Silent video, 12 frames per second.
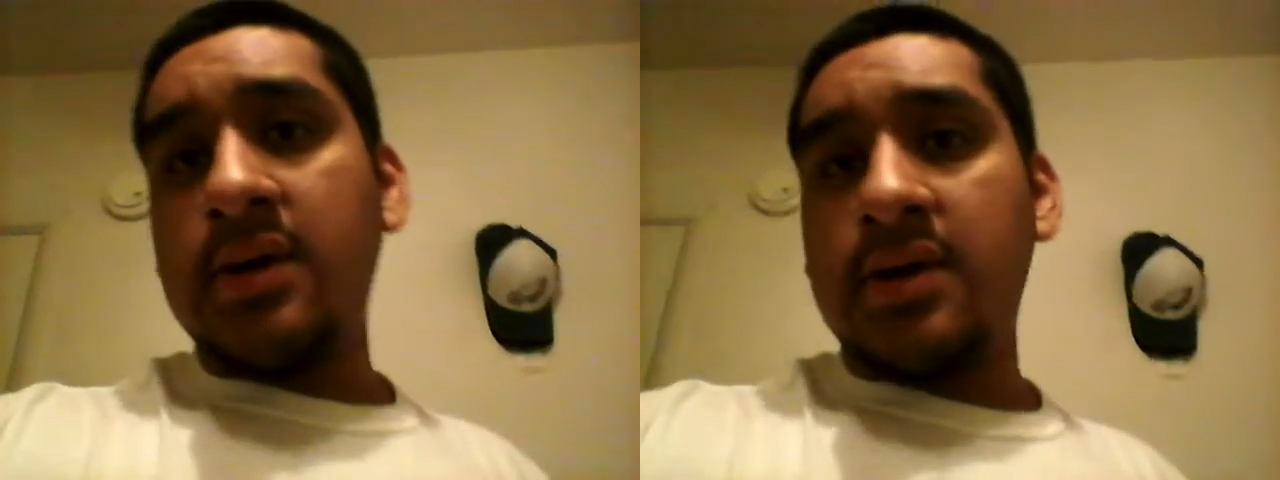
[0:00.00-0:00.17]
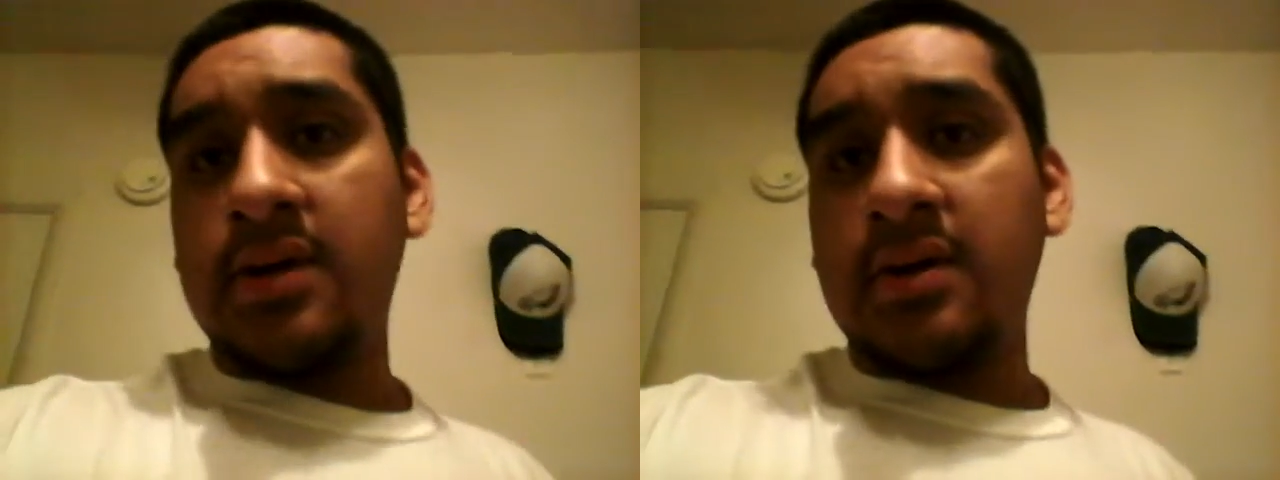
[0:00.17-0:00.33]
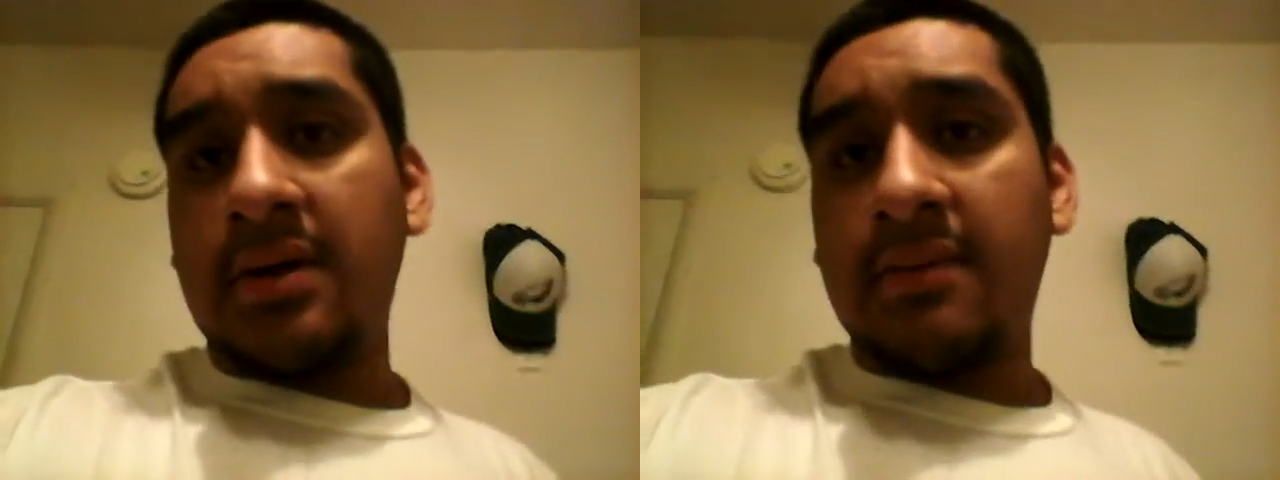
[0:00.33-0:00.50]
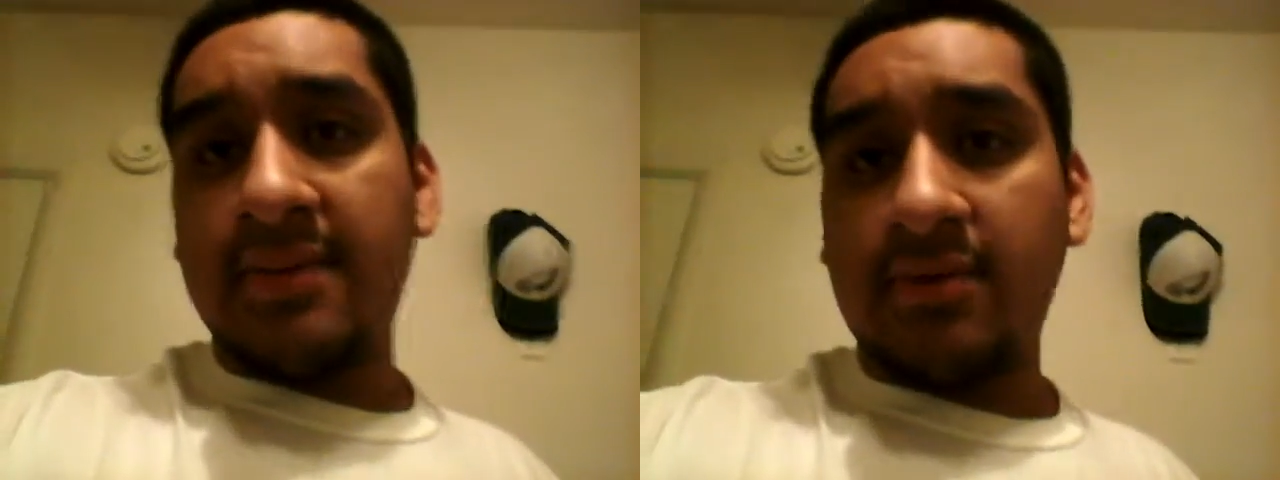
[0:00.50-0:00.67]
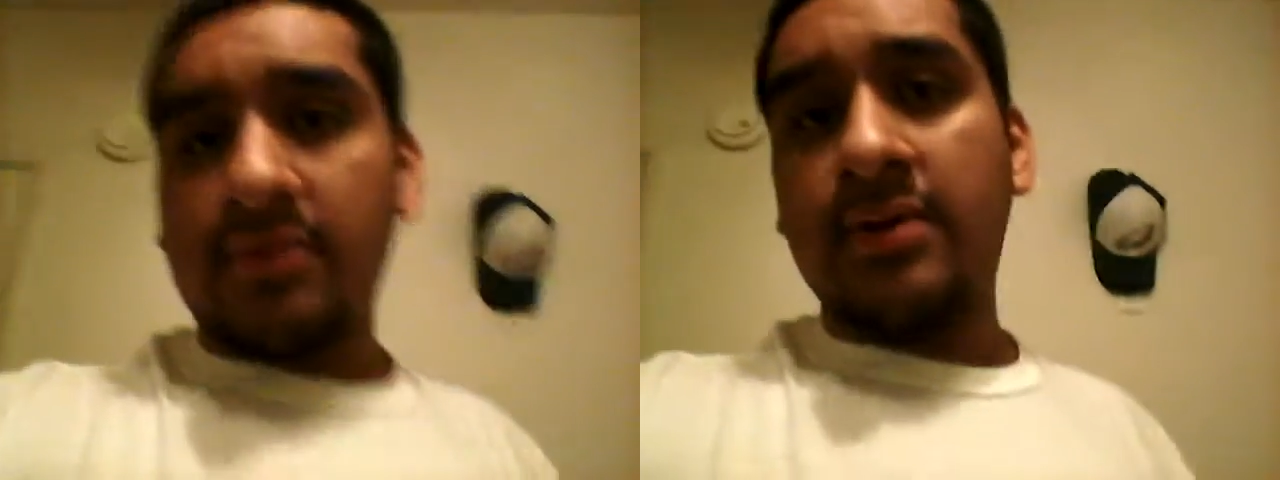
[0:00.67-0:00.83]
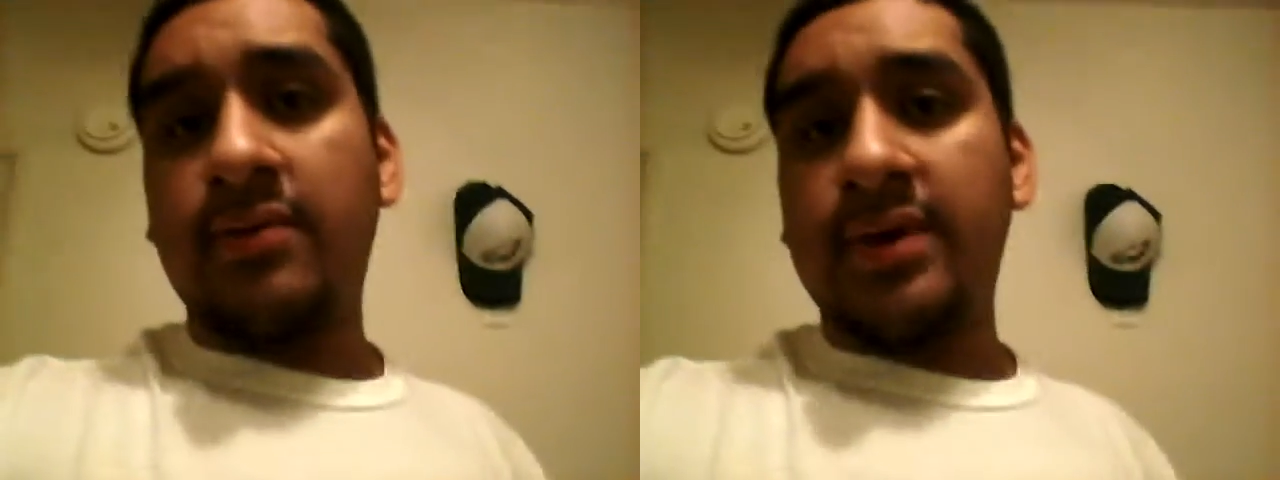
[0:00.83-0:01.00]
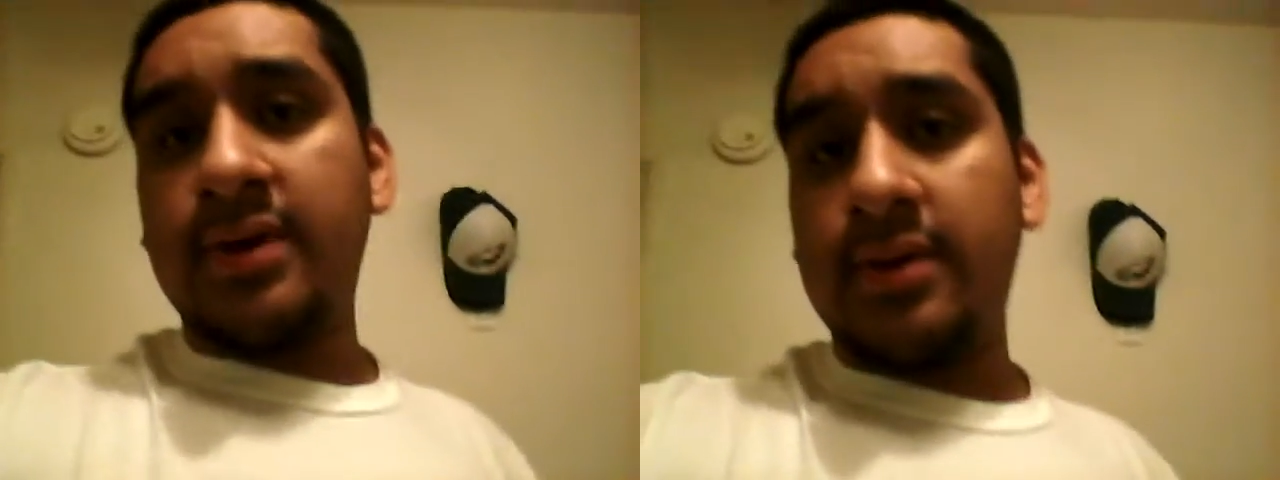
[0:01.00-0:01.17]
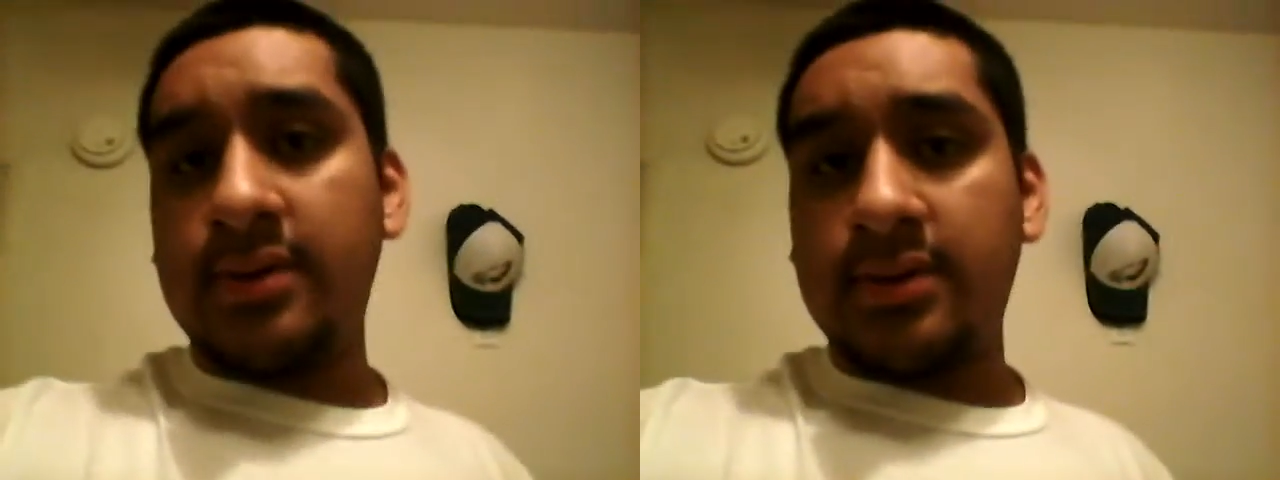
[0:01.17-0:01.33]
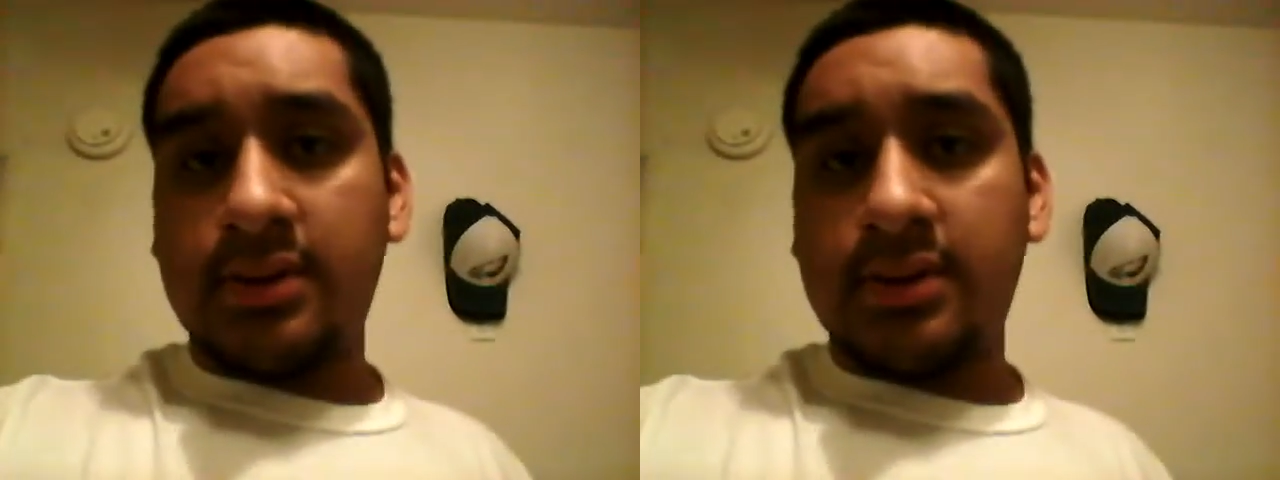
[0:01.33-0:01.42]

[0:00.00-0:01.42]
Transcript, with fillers: you know everything went well.